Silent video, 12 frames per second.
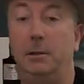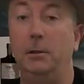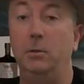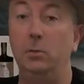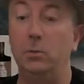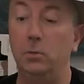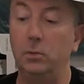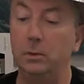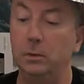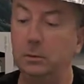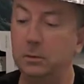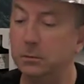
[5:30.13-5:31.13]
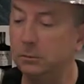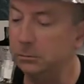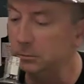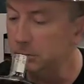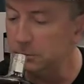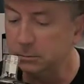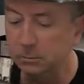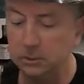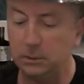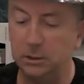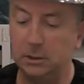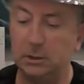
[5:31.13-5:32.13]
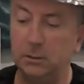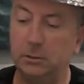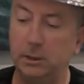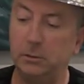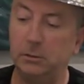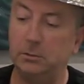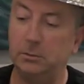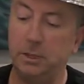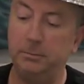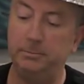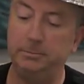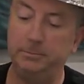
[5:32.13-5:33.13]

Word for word: Oh, it's a great cork pop.